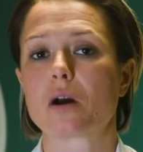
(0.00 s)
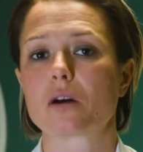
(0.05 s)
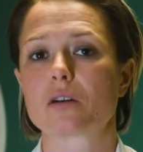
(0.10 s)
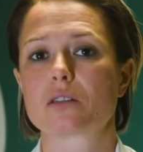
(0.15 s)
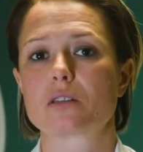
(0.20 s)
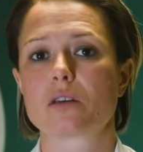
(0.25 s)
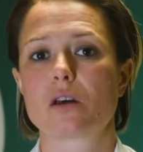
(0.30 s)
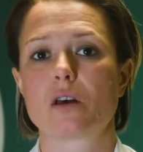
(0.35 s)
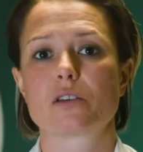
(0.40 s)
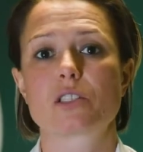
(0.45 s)

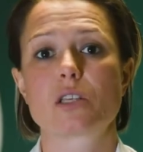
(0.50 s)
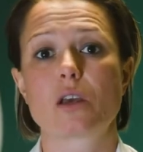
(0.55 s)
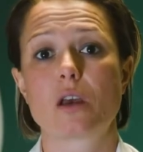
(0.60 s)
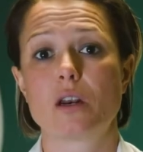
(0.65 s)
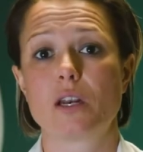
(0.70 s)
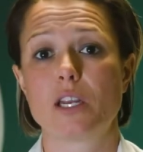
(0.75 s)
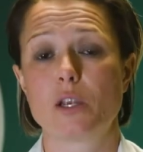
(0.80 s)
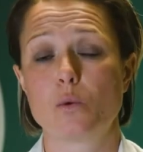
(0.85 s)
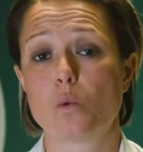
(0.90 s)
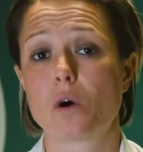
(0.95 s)
bugs are
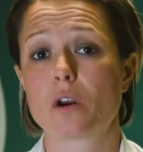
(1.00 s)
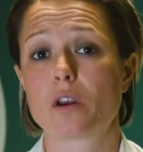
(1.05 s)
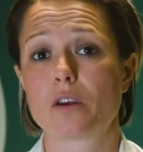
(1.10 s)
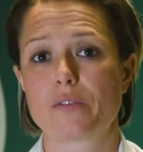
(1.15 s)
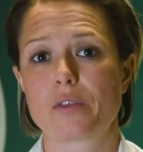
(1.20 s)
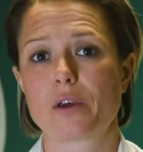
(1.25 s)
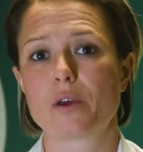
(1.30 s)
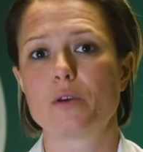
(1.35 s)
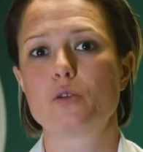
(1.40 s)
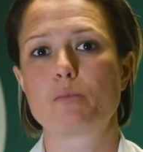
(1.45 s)
certainly one
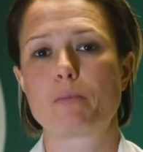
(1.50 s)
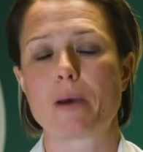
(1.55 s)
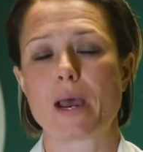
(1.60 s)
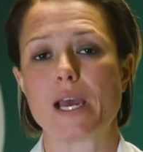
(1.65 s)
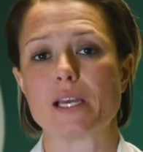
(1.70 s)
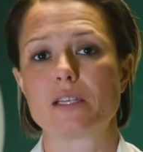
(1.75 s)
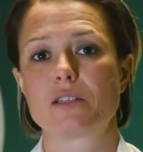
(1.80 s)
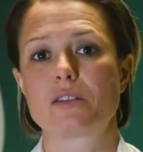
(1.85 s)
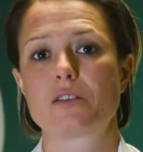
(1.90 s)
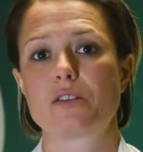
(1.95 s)
of those
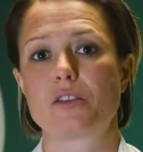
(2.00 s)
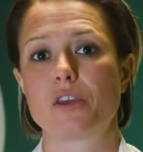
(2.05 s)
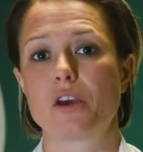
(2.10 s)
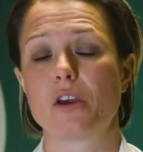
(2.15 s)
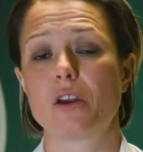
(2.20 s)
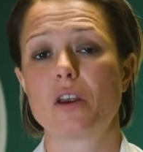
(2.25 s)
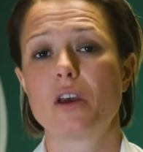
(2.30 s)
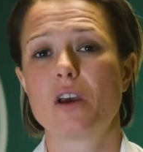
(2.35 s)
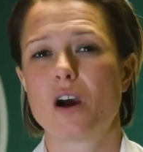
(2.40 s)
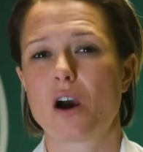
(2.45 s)
pests
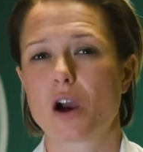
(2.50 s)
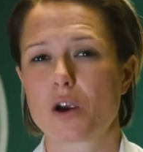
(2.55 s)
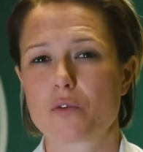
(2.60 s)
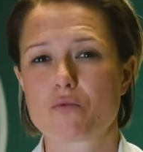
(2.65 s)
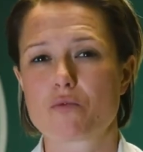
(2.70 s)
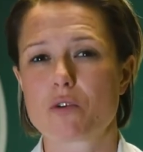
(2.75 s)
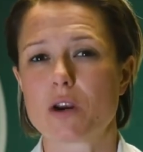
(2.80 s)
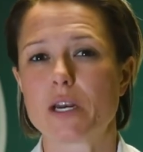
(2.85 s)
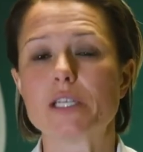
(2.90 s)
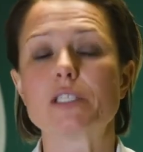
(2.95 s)
that
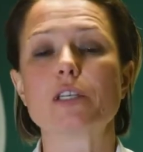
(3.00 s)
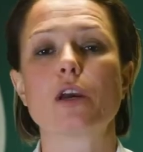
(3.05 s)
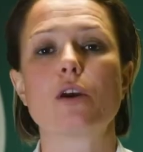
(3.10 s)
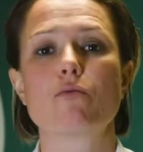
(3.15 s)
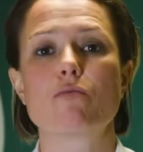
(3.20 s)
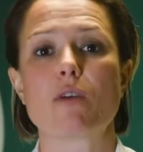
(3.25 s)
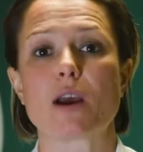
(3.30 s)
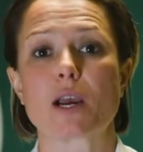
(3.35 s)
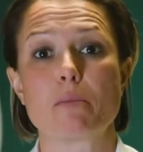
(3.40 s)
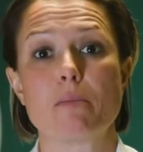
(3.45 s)
I really
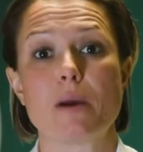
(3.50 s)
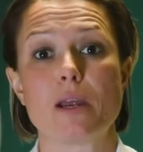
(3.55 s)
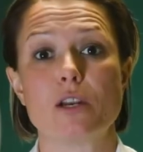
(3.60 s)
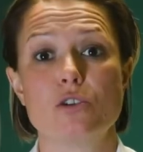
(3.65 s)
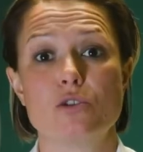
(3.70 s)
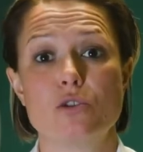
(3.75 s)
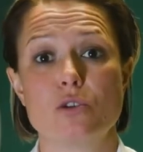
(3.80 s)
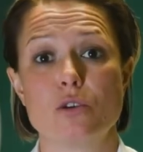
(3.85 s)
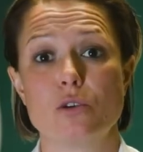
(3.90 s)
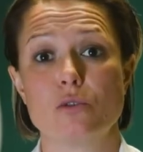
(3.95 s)
don't
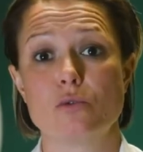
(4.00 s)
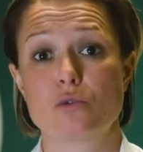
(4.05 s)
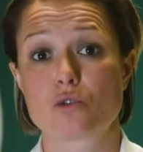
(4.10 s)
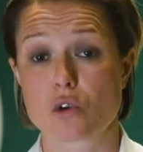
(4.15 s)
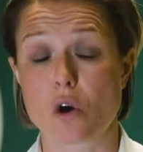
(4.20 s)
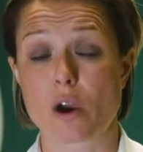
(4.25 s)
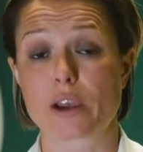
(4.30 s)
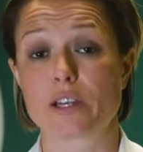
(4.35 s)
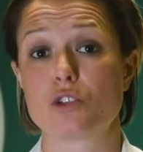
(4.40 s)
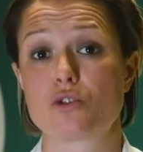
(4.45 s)
recommend you
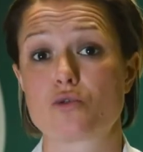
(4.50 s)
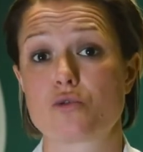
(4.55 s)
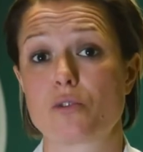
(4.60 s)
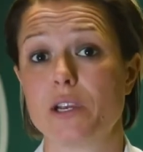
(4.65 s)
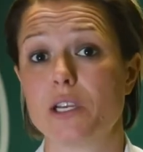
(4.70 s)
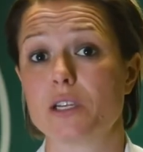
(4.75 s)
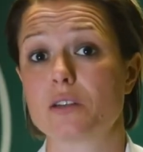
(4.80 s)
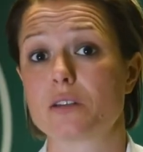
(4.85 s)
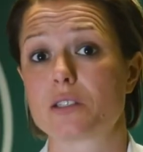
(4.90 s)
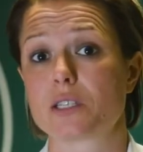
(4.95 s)
try to
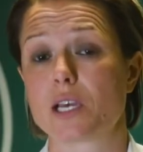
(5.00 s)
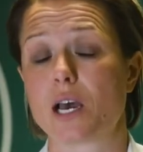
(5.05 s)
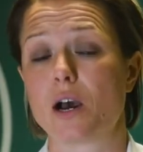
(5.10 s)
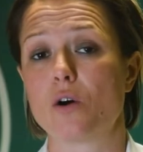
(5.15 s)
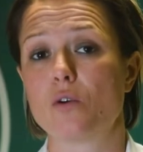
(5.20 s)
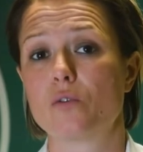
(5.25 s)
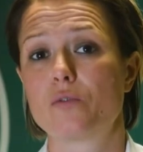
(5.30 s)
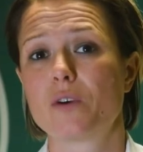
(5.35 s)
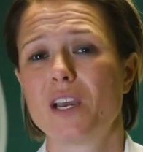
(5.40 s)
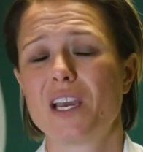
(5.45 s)
treat
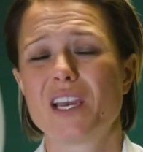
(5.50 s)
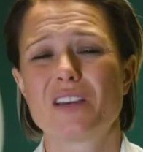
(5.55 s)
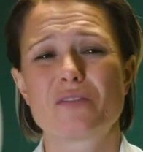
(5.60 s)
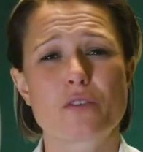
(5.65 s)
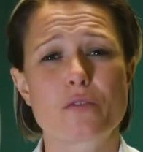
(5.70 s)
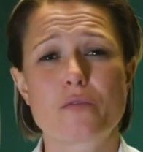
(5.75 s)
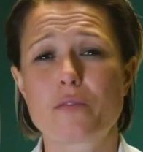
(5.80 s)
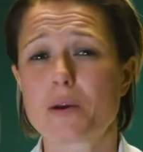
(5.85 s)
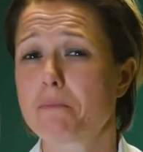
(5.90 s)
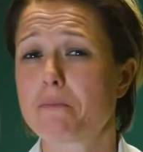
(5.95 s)
yourself.
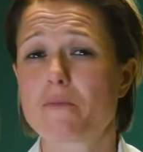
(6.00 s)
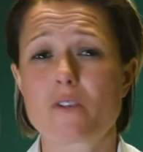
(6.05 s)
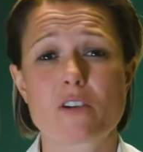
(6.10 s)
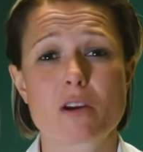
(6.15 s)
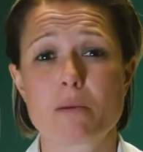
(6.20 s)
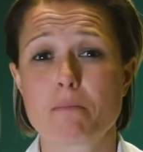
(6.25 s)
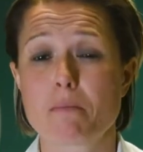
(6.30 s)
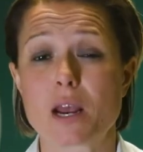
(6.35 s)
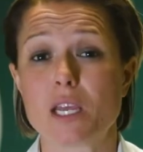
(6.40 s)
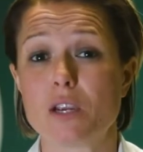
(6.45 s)
For
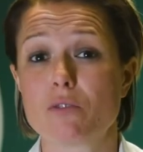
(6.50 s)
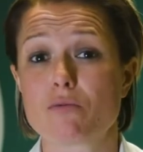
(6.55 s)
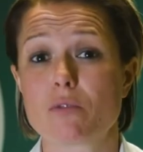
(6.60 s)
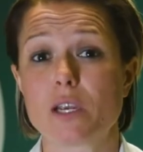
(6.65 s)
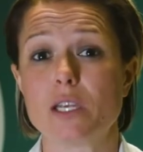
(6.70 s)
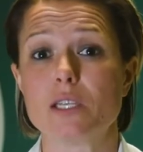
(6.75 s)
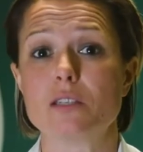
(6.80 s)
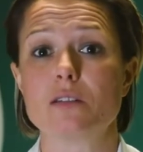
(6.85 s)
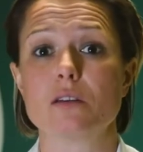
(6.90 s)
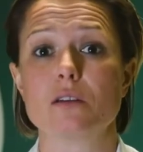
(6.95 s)
very many
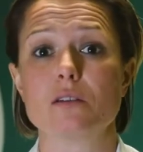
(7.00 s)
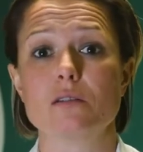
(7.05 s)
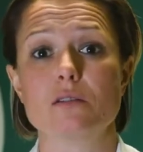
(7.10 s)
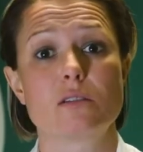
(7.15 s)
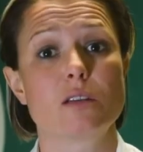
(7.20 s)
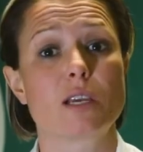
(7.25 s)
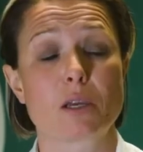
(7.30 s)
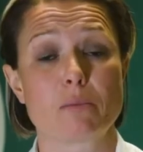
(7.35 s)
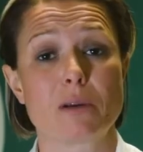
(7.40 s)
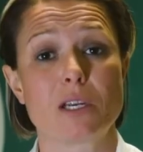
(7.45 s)

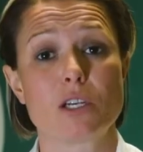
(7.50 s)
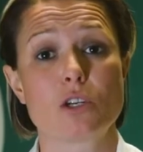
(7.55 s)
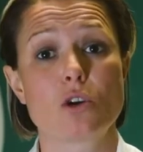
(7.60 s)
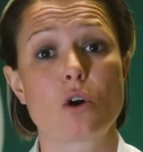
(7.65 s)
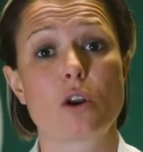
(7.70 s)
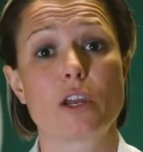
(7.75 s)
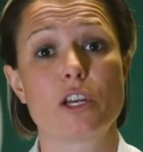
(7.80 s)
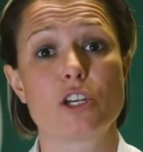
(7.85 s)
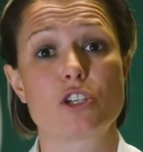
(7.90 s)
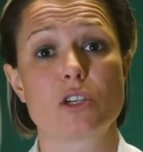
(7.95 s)
reasons. It can be
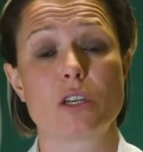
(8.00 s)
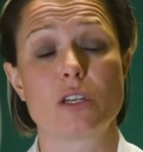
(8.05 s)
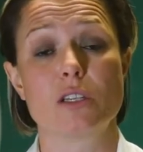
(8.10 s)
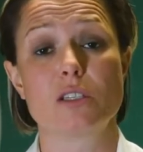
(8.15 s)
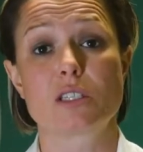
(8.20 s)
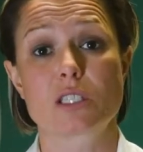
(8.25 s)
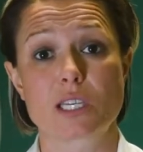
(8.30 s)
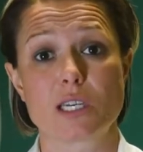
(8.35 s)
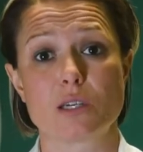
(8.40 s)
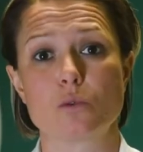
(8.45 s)
knowledge
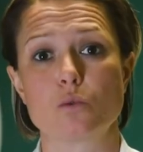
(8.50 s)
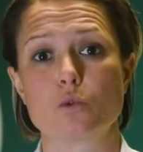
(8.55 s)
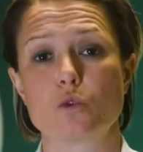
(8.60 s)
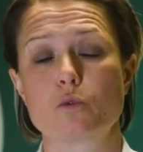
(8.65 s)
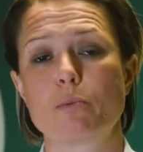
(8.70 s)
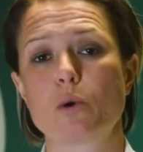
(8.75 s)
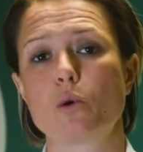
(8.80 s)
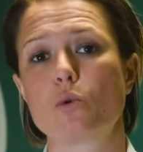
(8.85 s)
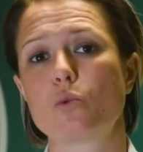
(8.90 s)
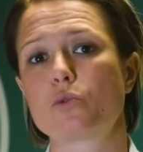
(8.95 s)
and
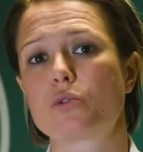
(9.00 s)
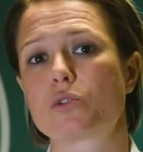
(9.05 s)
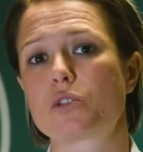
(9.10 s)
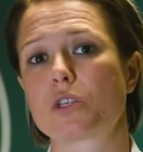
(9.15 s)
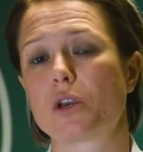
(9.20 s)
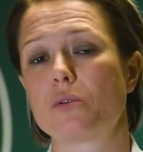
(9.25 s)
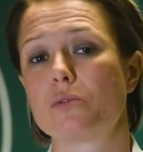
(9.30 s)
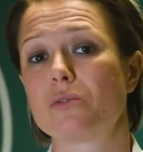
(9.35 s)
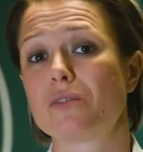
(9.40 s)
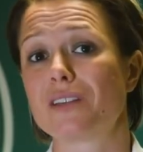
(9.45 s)
skills, but
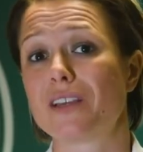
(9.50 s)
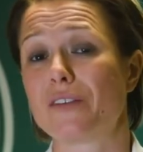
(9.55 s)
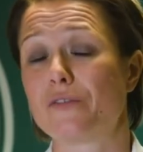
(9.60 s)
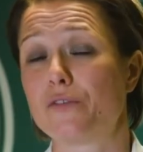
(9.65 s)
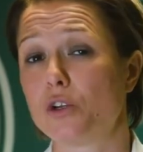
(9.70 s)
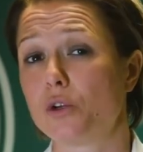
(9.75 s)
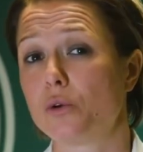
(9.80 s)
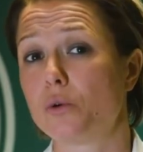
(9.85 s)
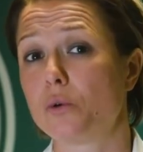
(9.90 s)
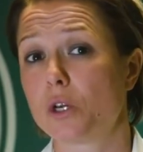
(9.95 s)
also
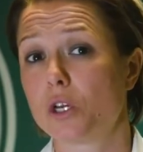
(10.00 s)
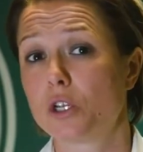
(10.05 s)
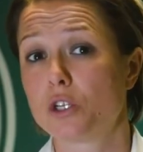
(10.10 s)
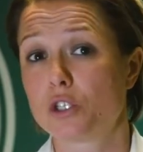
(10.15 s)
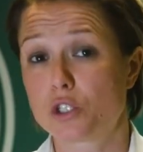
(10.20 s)
if you